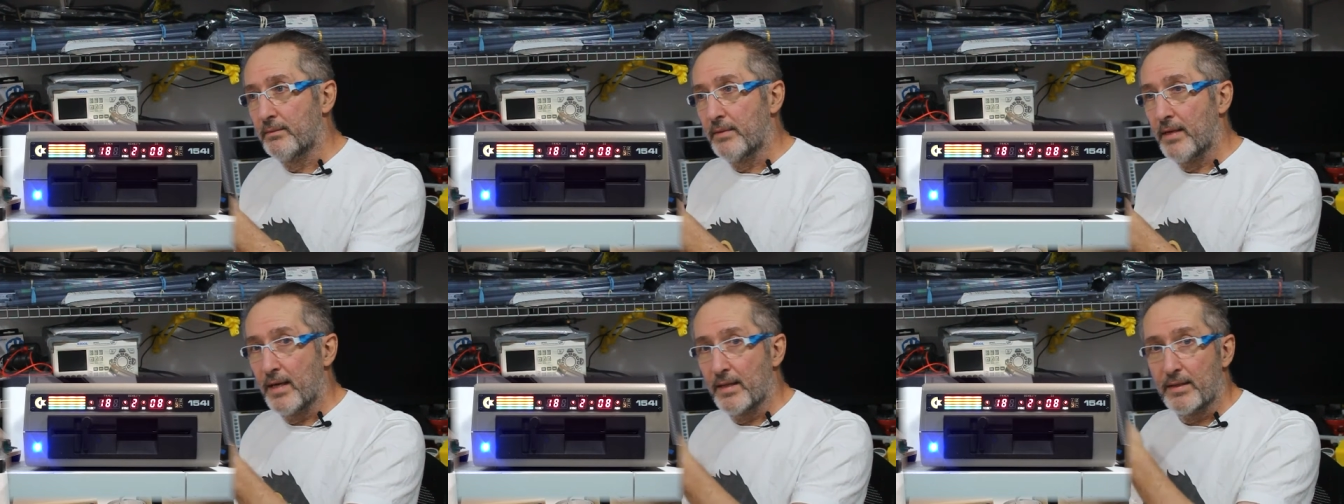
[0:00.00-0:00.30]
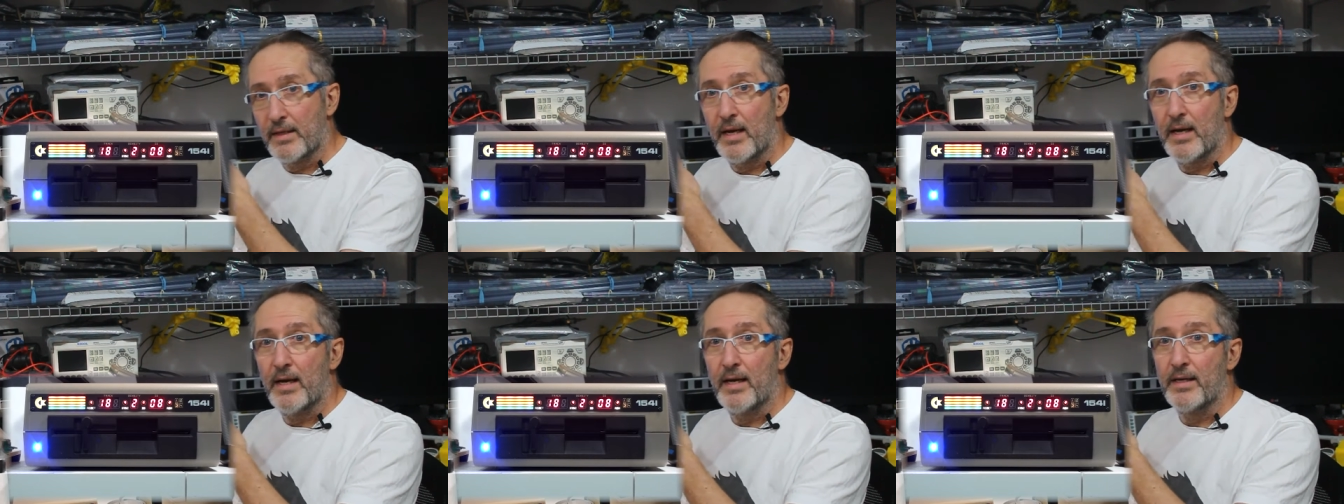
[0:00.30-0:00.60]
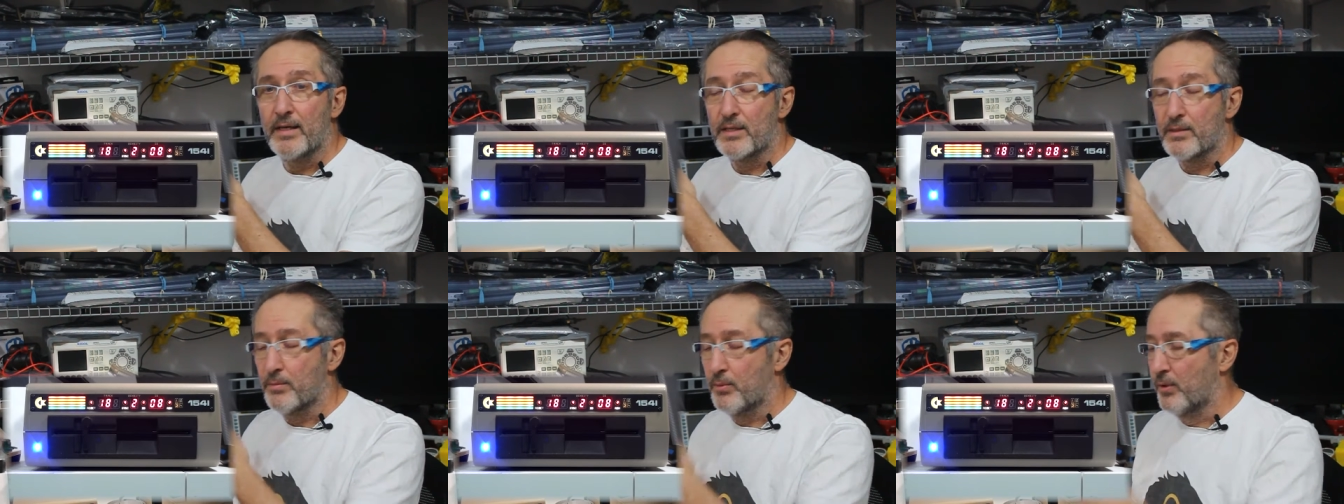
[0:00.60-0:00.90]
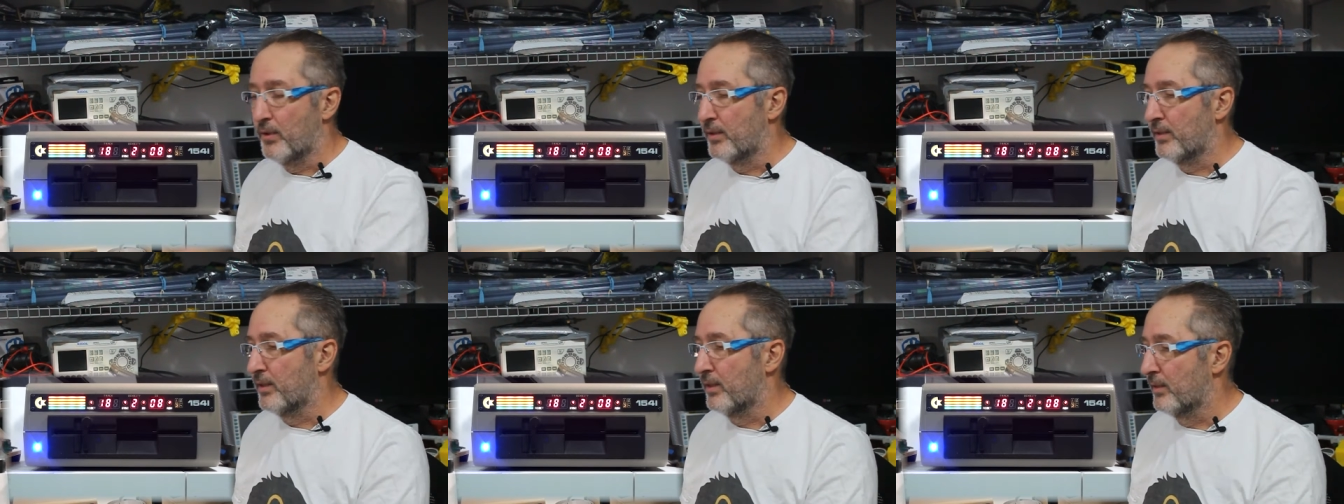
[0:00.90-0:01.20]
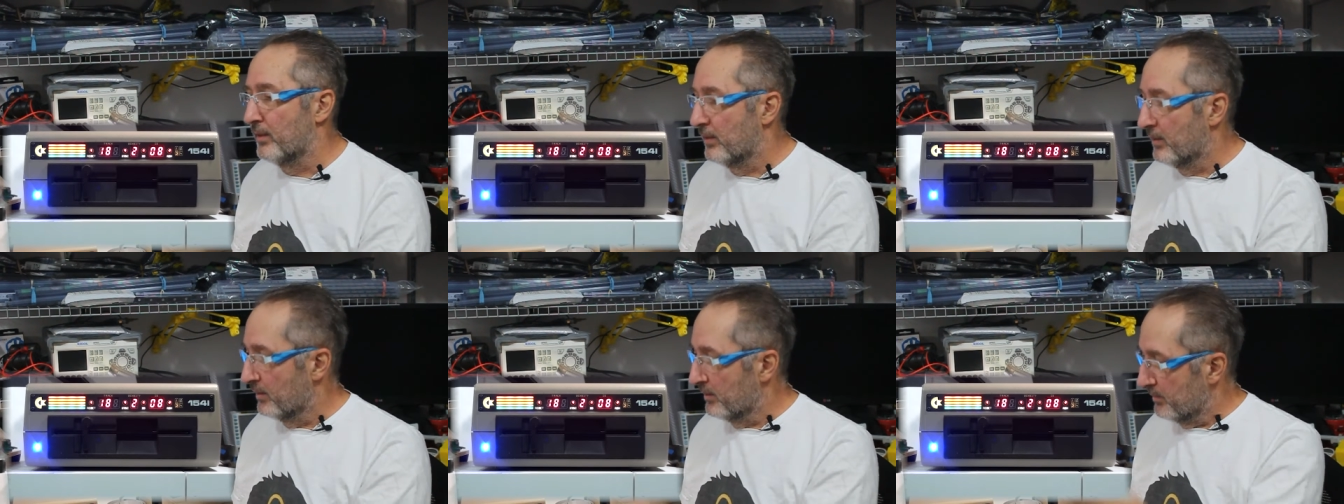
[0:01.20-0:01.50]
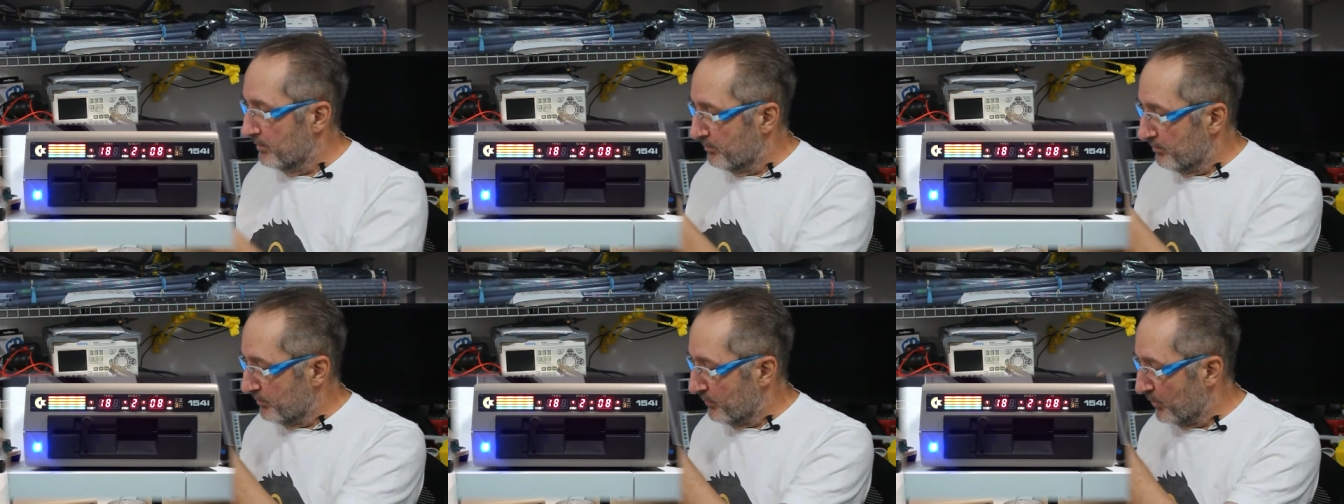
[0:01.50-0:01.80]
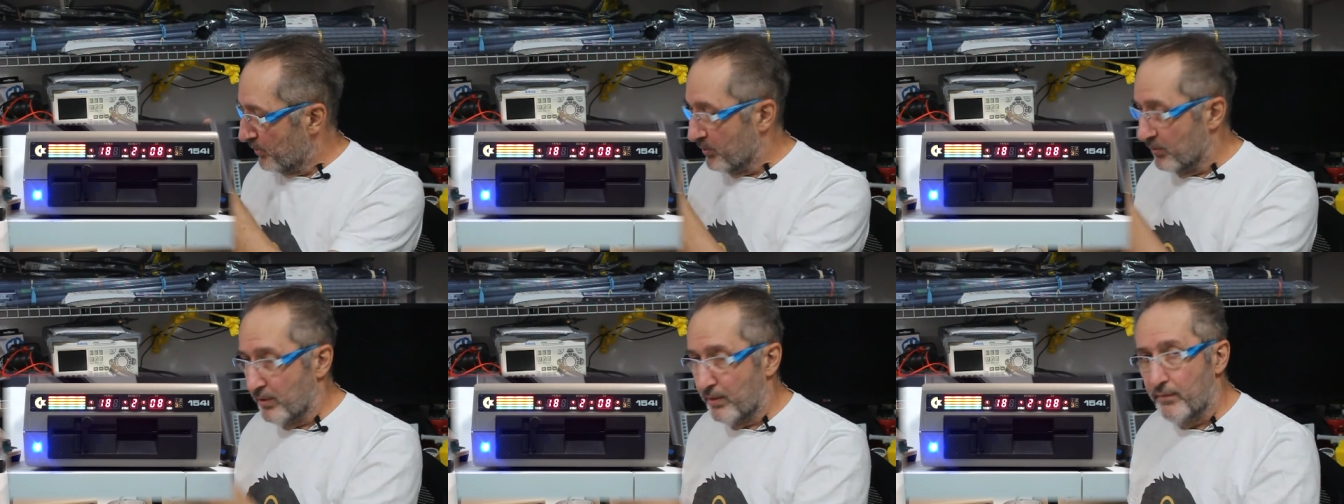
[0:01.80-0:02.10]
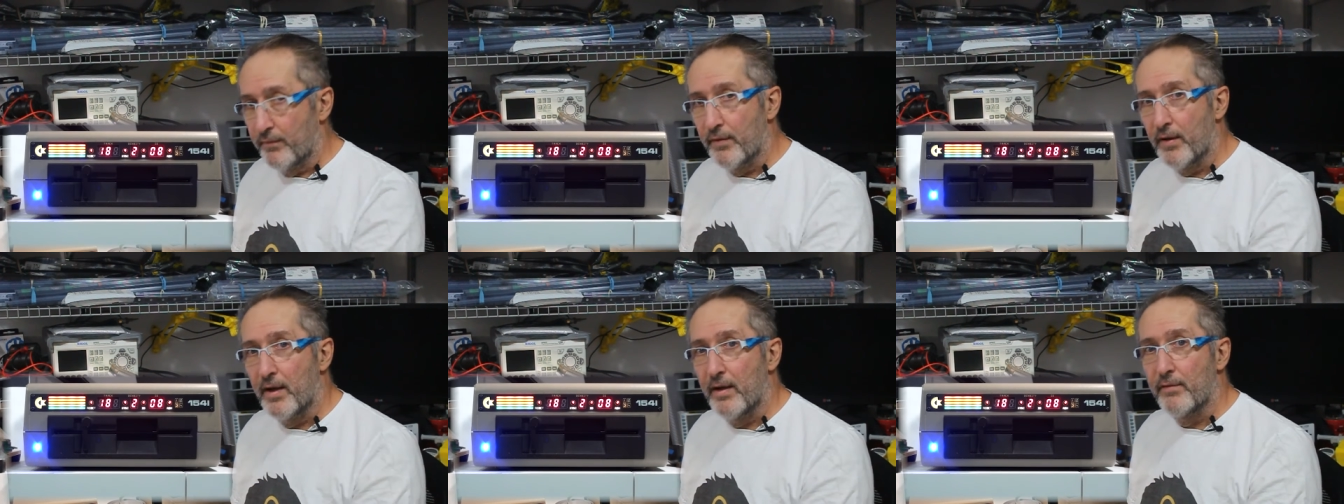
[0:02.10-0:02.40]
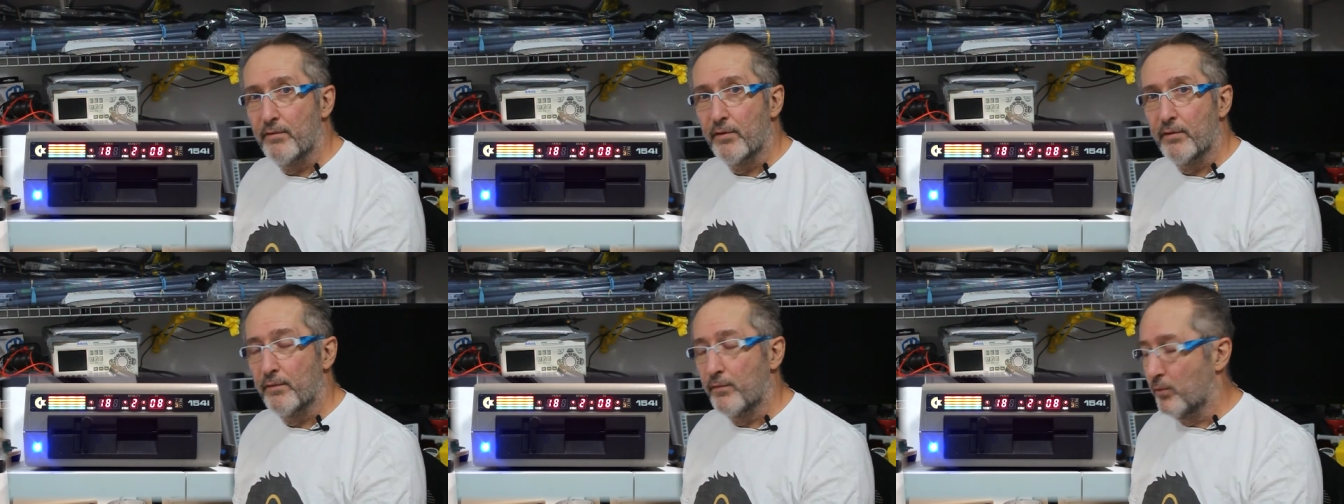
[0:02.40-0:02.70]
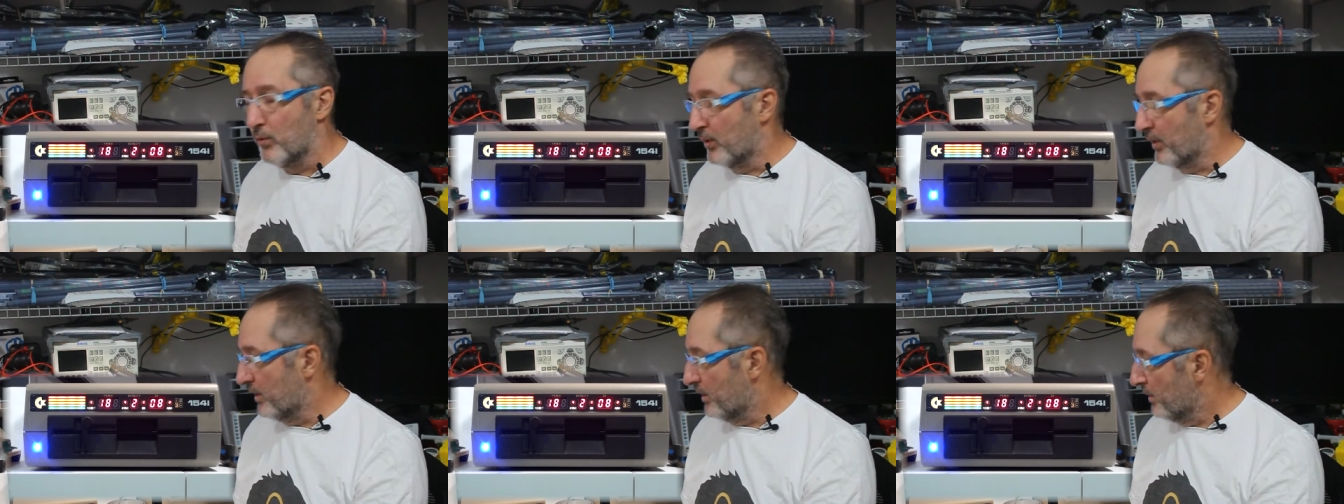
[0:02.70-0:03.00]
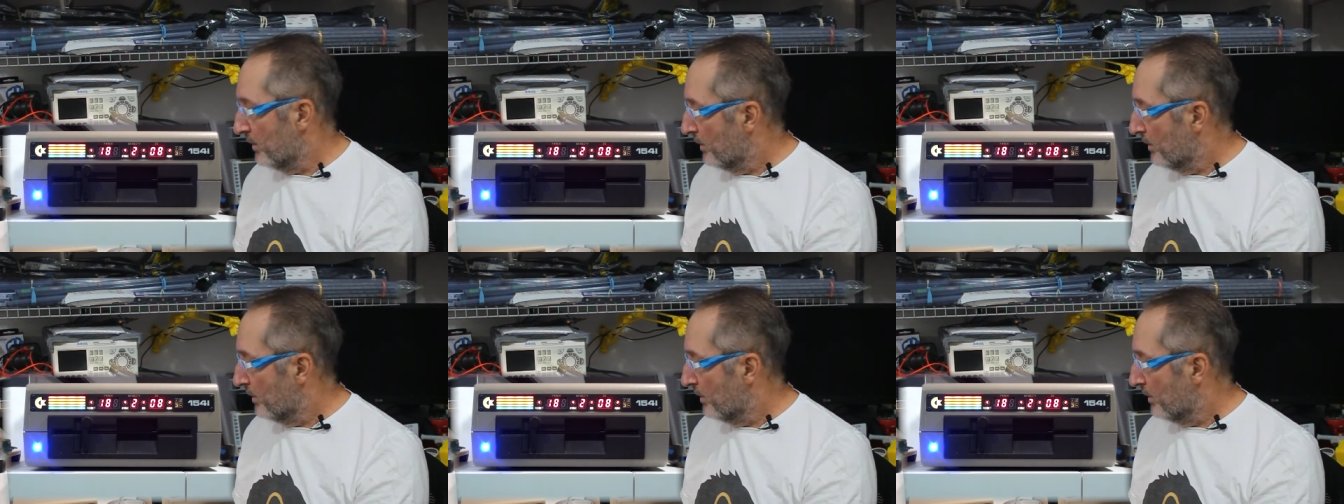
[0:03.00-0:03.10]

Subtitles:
at the highest point, 35 or 40.